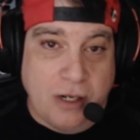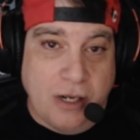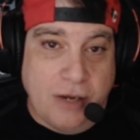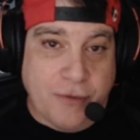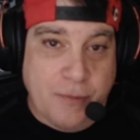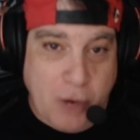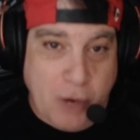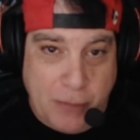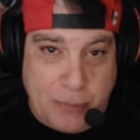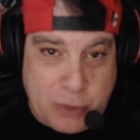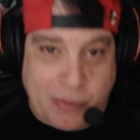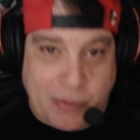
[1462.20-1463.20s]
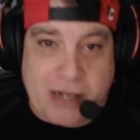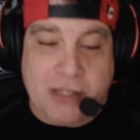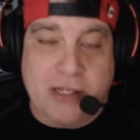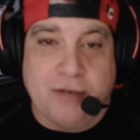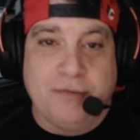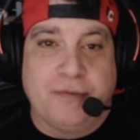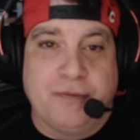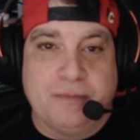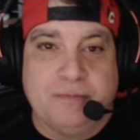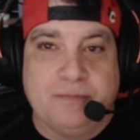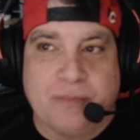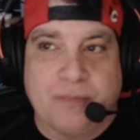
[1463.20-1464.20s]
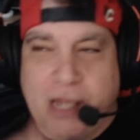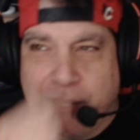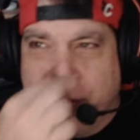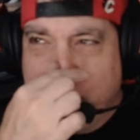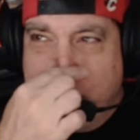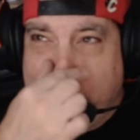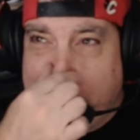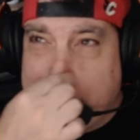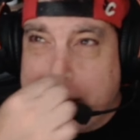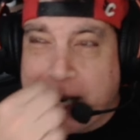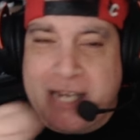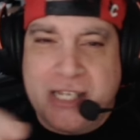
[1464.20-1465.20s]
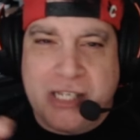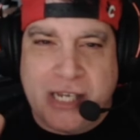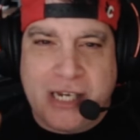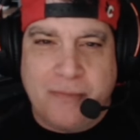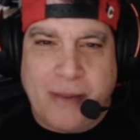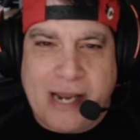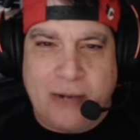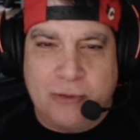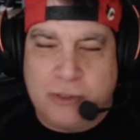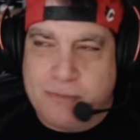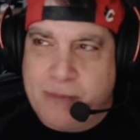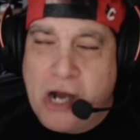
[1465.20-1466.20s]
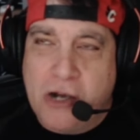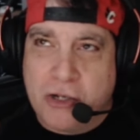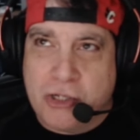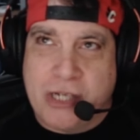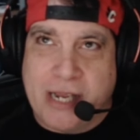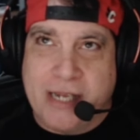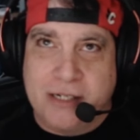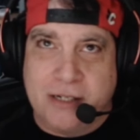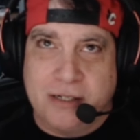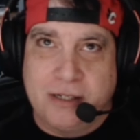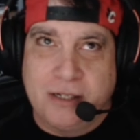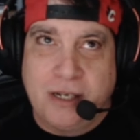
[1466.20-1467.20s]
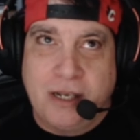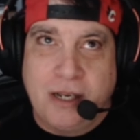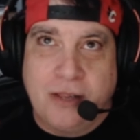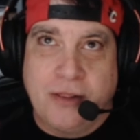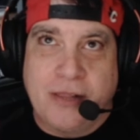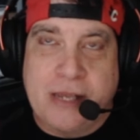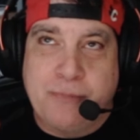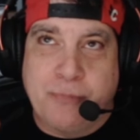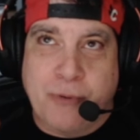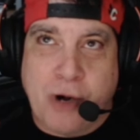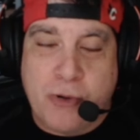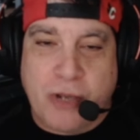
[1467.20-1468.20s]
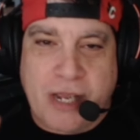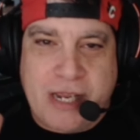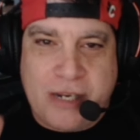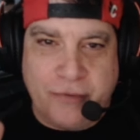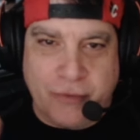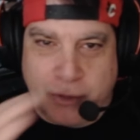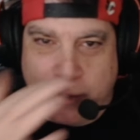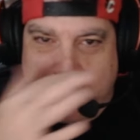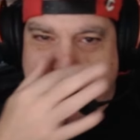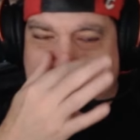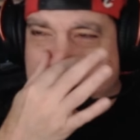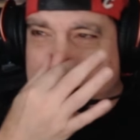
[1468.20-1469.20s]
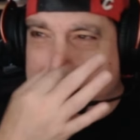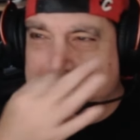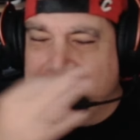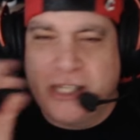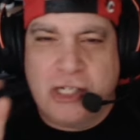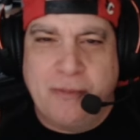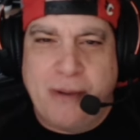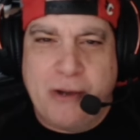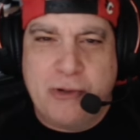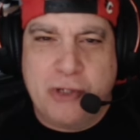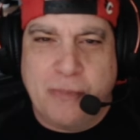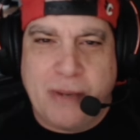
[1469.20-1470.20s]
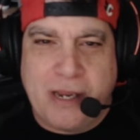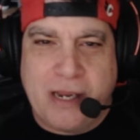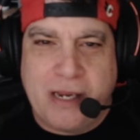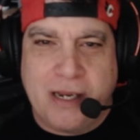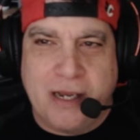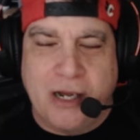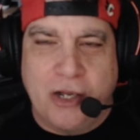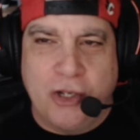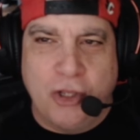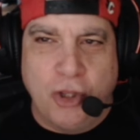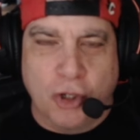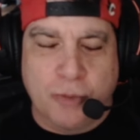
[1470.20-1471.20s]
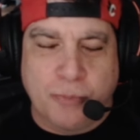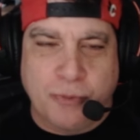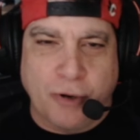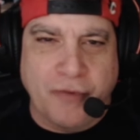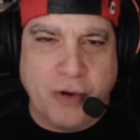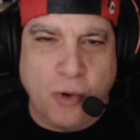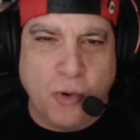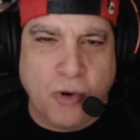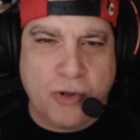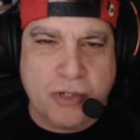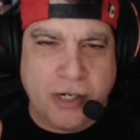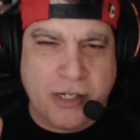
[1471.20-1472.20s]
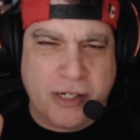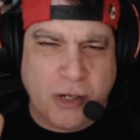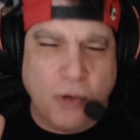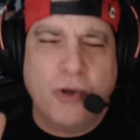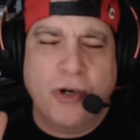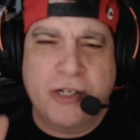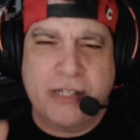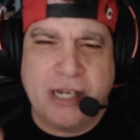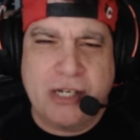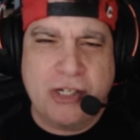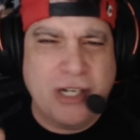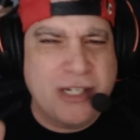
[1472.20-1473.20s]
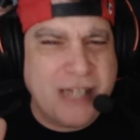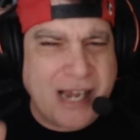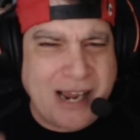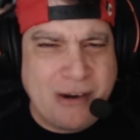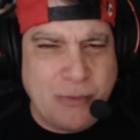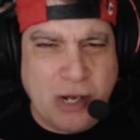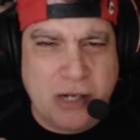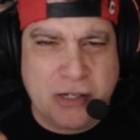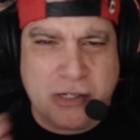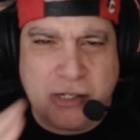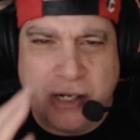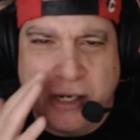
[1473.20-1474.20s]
From my perspective, now I think we paid £18. Mark said that they broke even. Now, isn't it supposed to be non-profit organisation? Is that how it works?